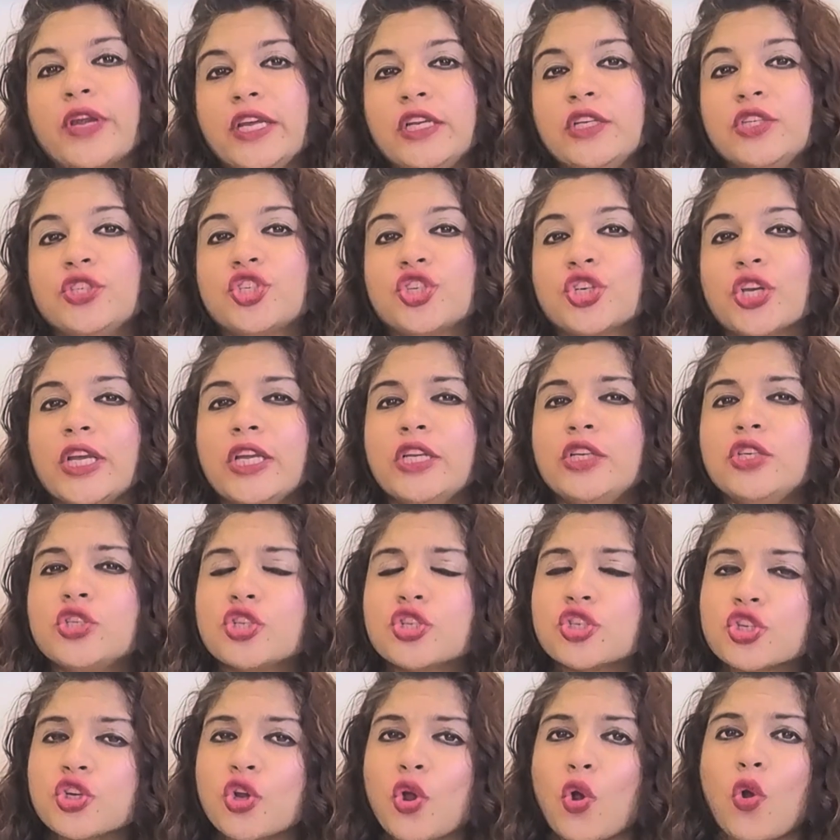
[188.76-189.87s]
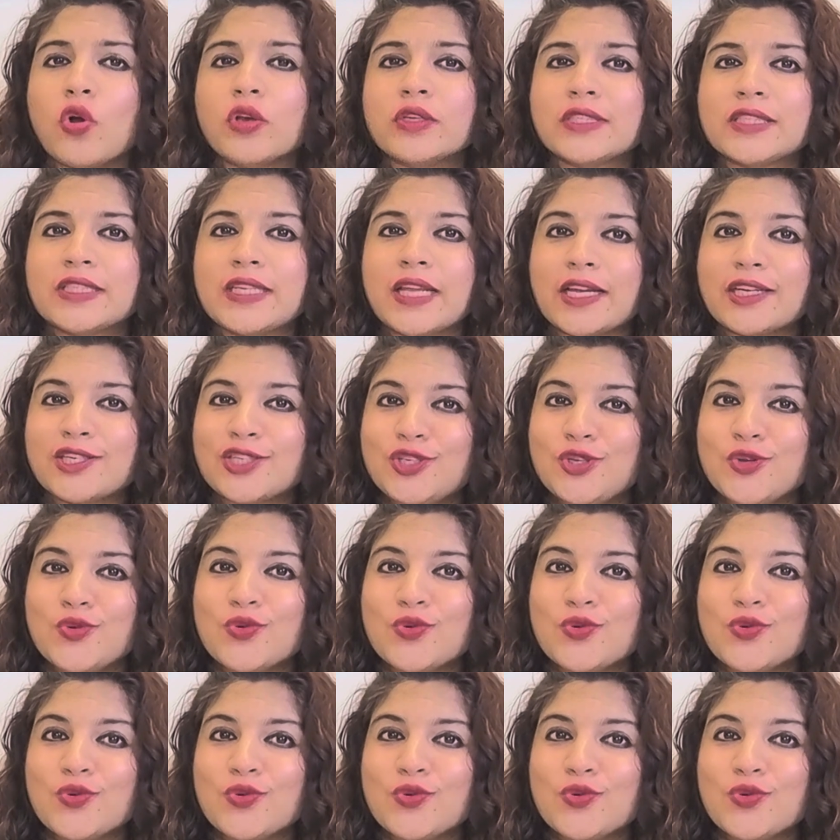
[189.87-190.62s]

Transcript: range ensures that